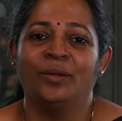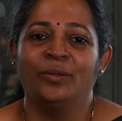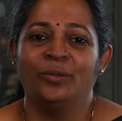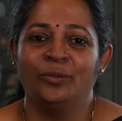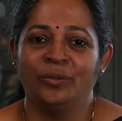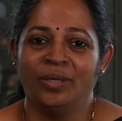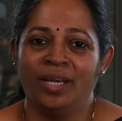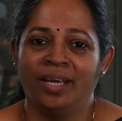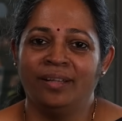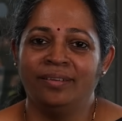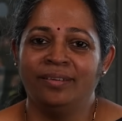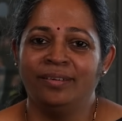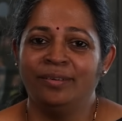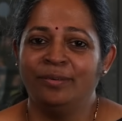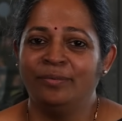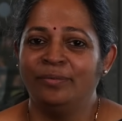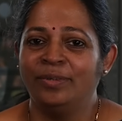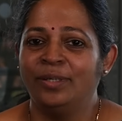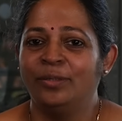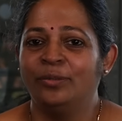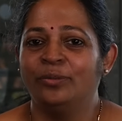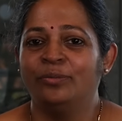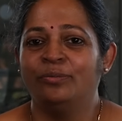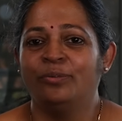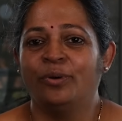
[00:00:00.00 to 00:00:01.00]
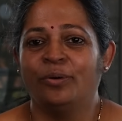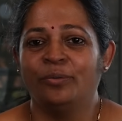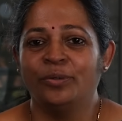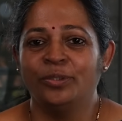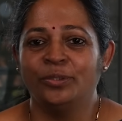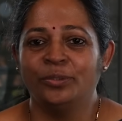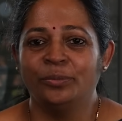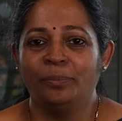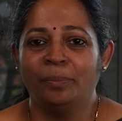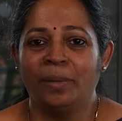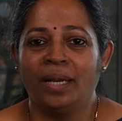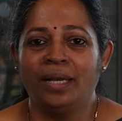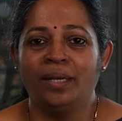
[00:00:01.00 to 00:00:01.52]
Together, we look forward
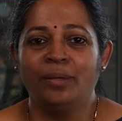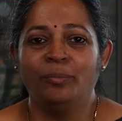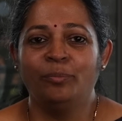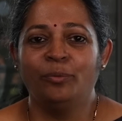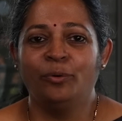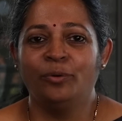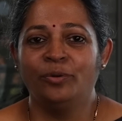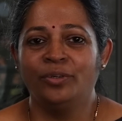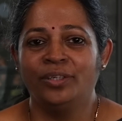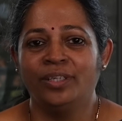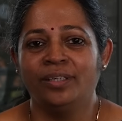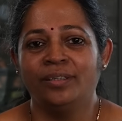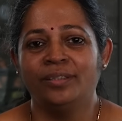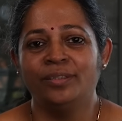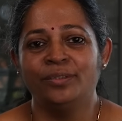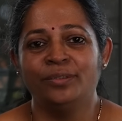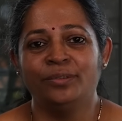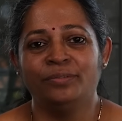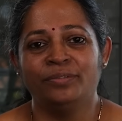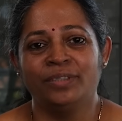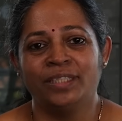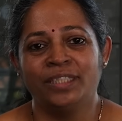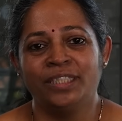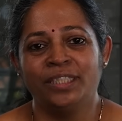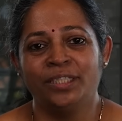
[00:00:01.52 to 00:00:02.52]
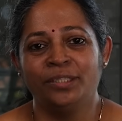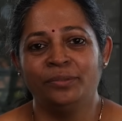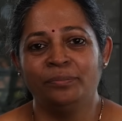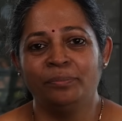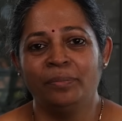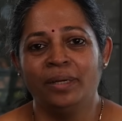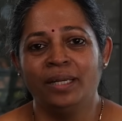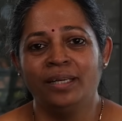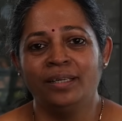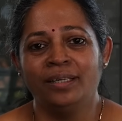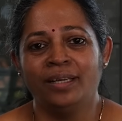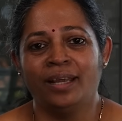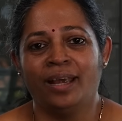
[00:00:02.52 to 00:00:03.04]
to many more years of
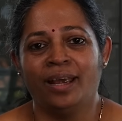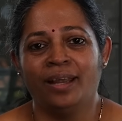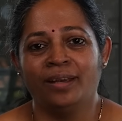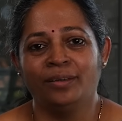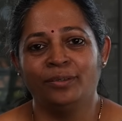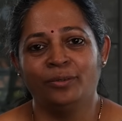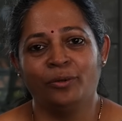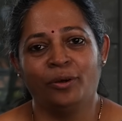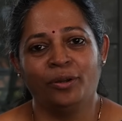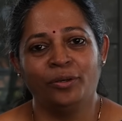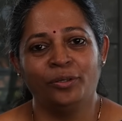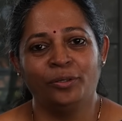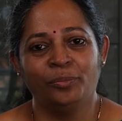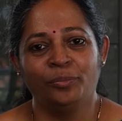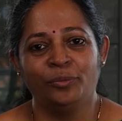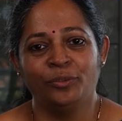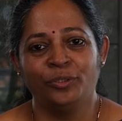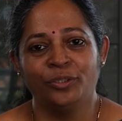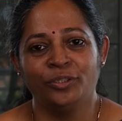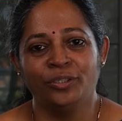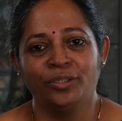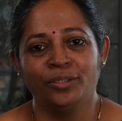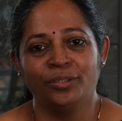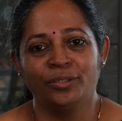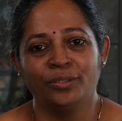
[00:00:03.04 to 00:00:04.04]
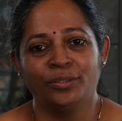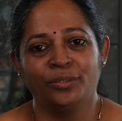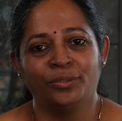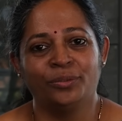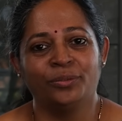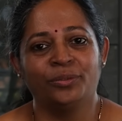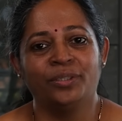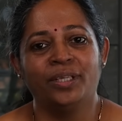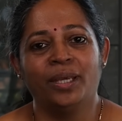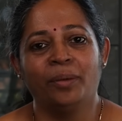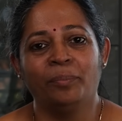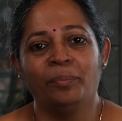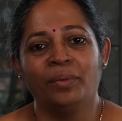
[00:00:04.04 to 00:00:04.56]
achievement and contributions to
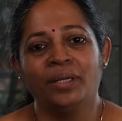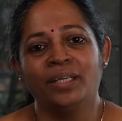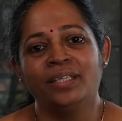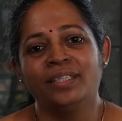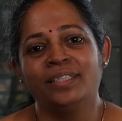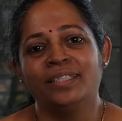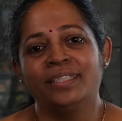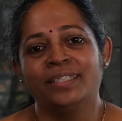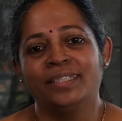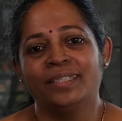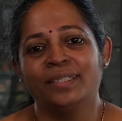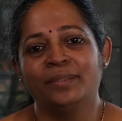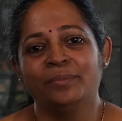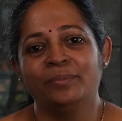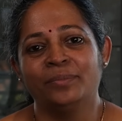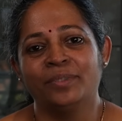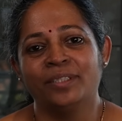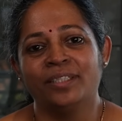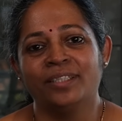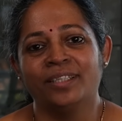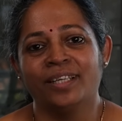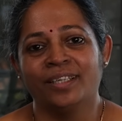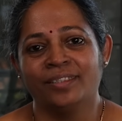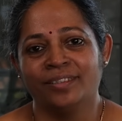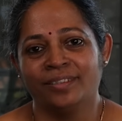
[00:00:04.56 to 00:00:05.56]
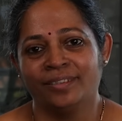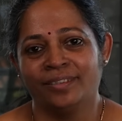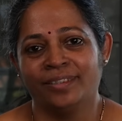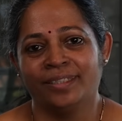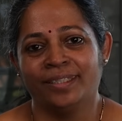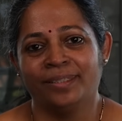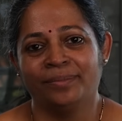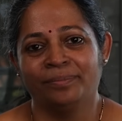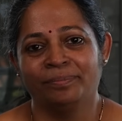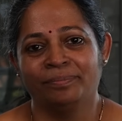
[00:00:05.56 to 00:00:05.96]
the embedded systems industry.